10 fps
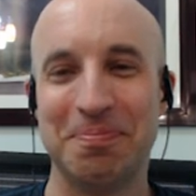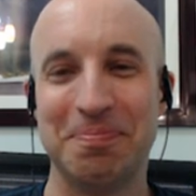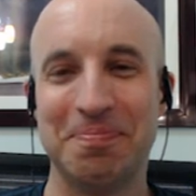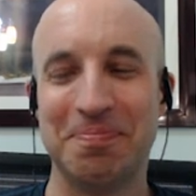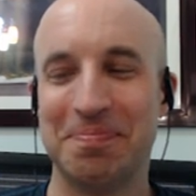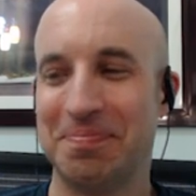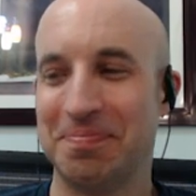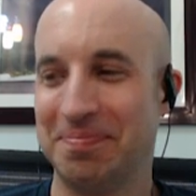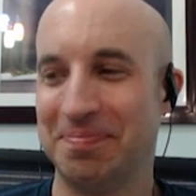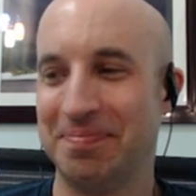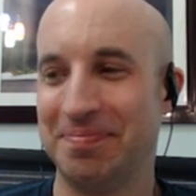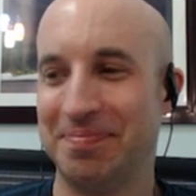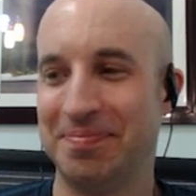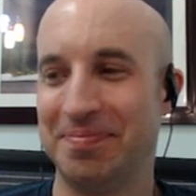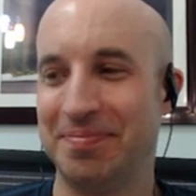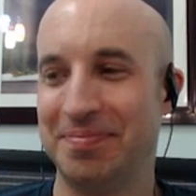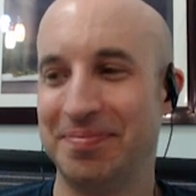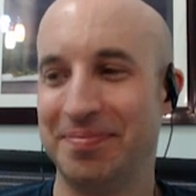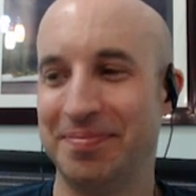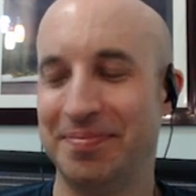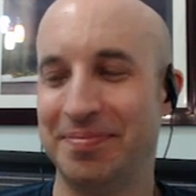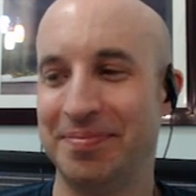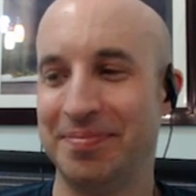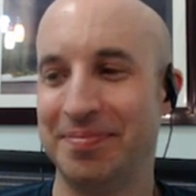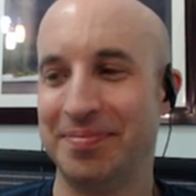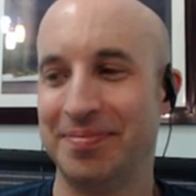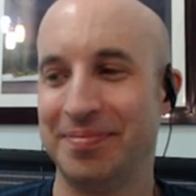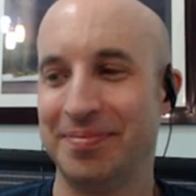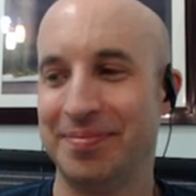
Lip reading: This person isn't speaking.